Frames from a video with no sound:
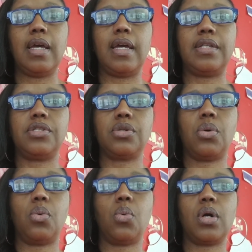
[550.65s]
And so
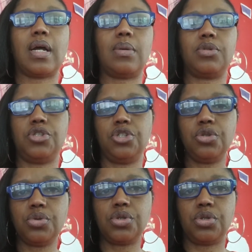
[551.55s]
what I was
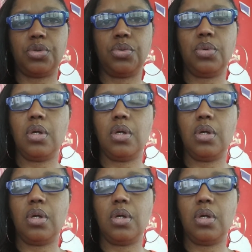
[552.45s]
used to